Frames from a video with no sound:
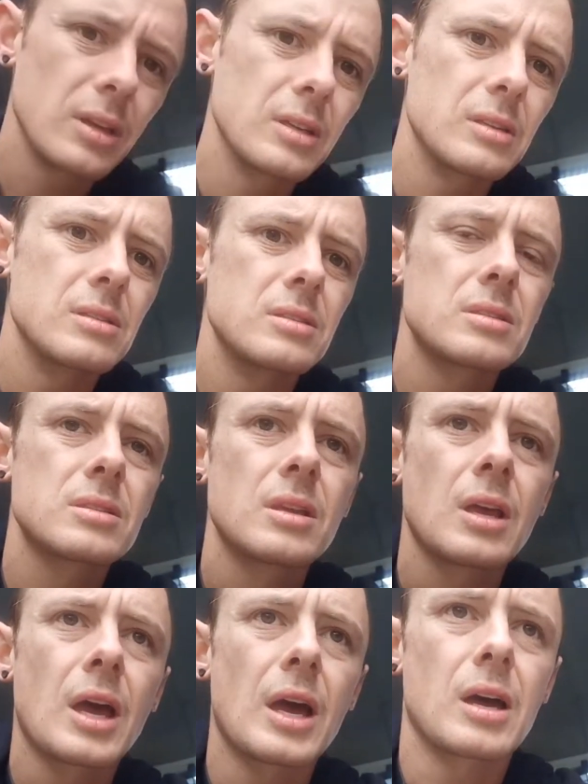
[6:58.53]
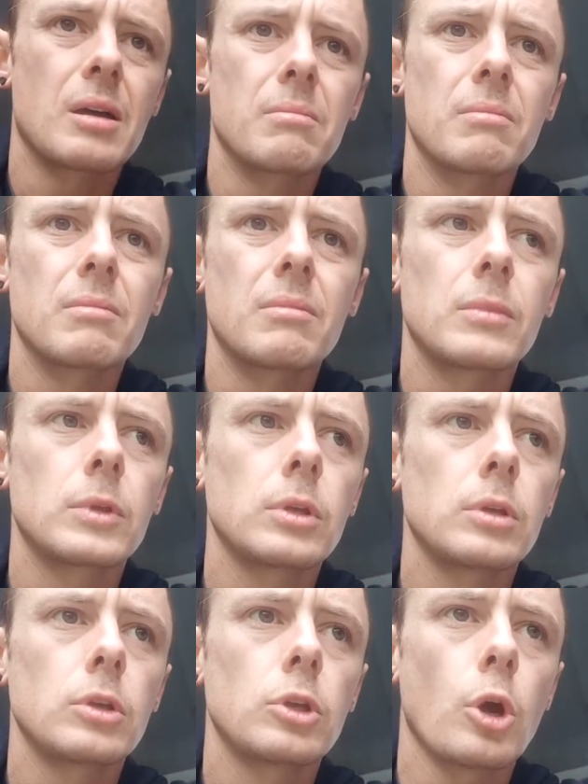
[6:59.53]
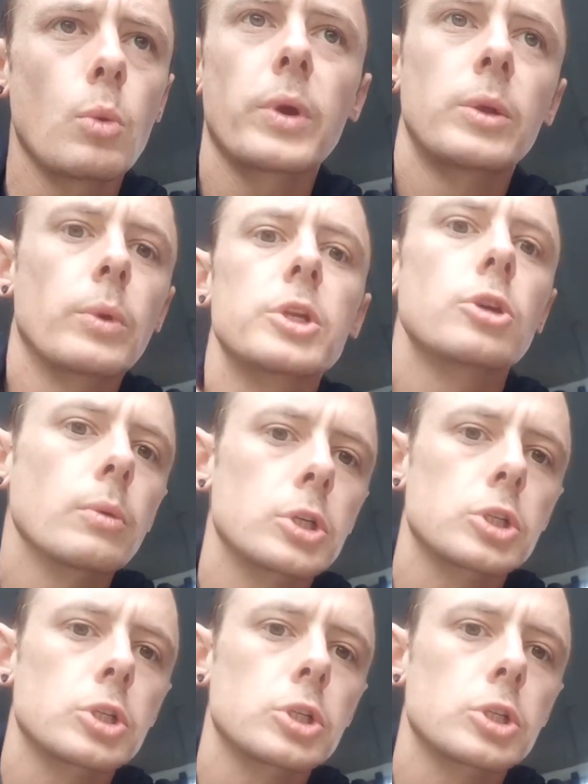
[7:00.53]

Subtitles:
is, when we're doing